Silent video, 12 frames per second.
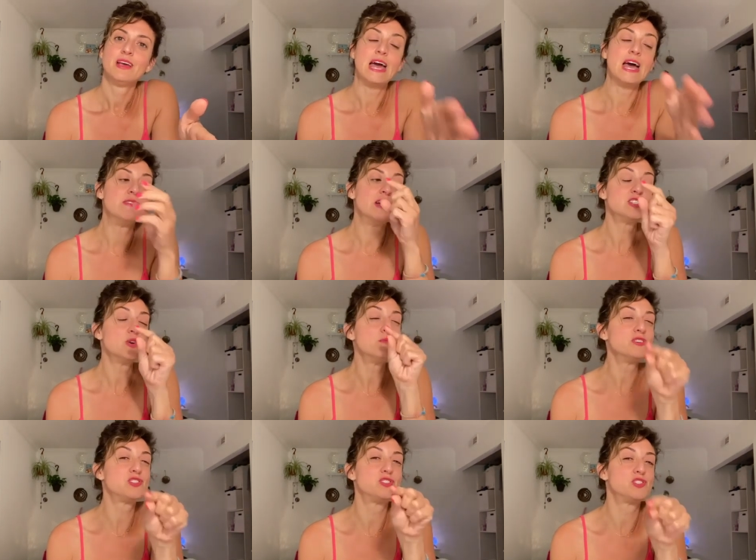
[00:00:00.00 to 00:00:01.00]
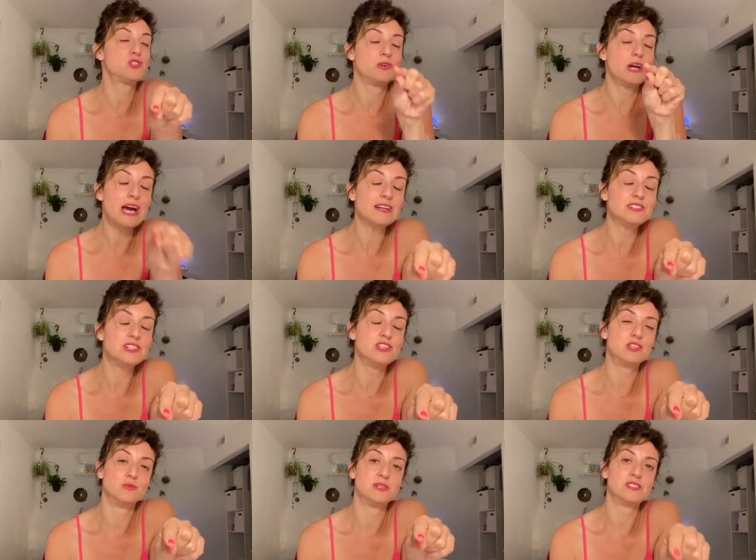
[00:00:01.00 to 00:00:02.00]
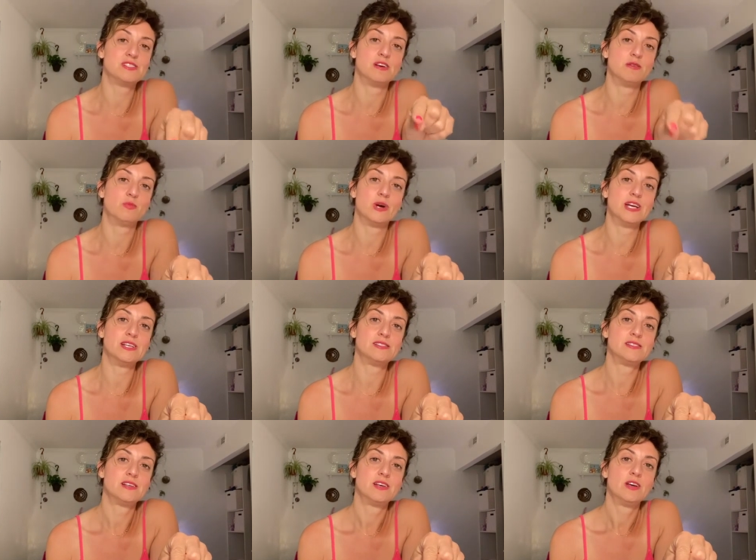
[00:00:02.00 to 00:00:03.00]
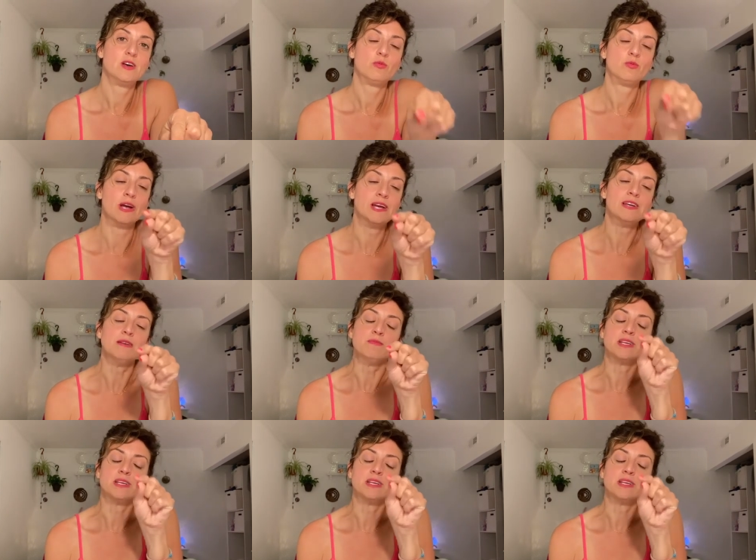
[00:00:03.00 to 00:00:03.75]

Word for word: And that's almost distracting you in some ways, right?